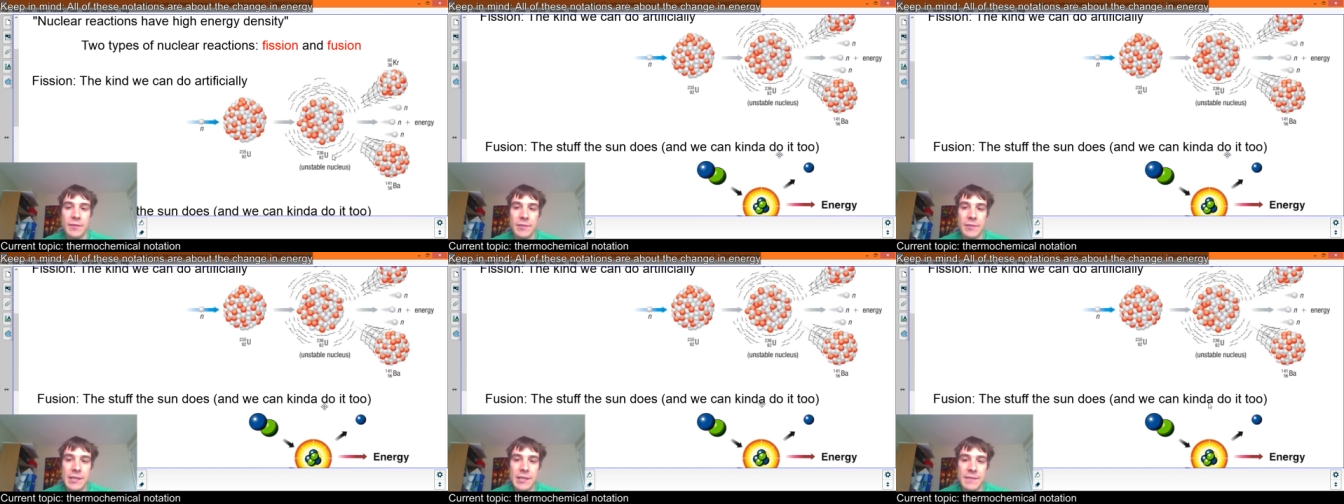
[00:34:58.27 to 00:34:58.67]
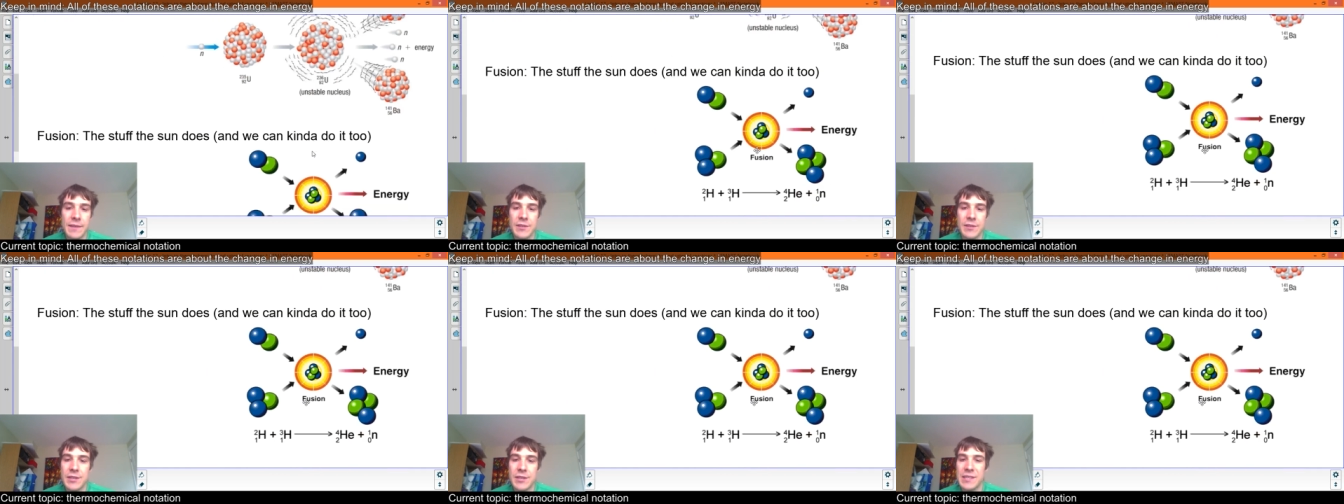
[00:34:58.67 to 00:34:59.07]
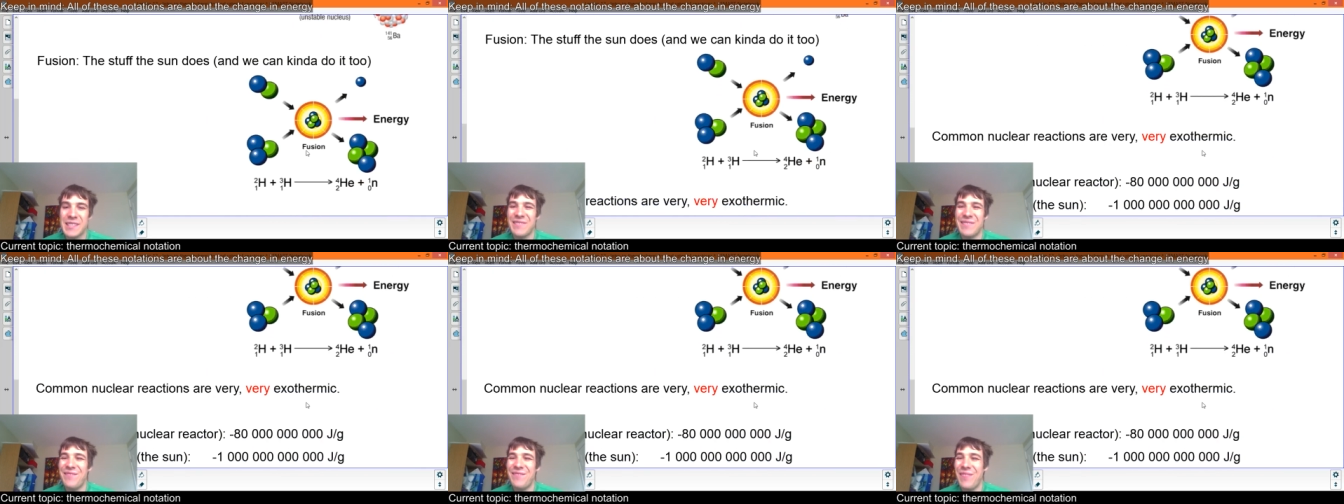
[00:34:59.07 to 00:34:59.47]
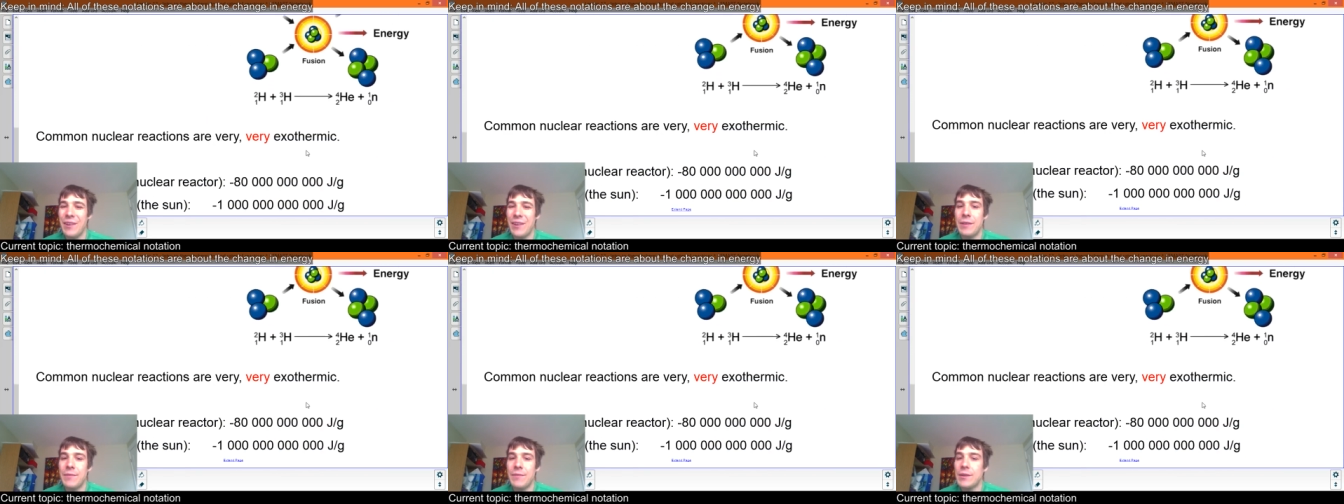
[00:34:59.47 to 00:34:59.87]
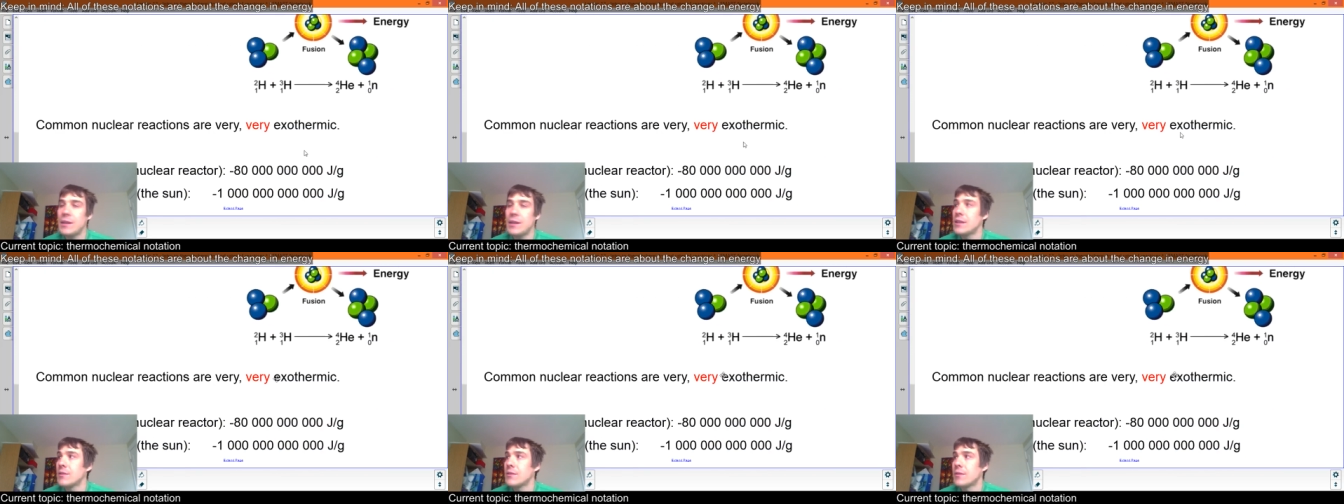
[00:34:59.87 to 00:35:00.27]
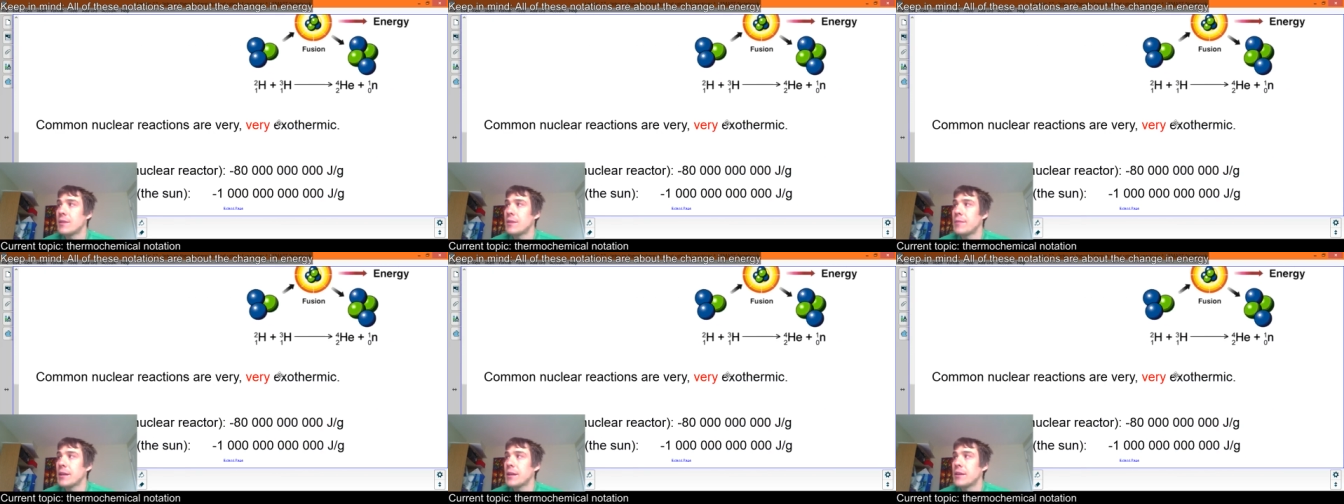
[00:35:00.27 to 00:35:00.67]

the release of energy is very, very exothermic.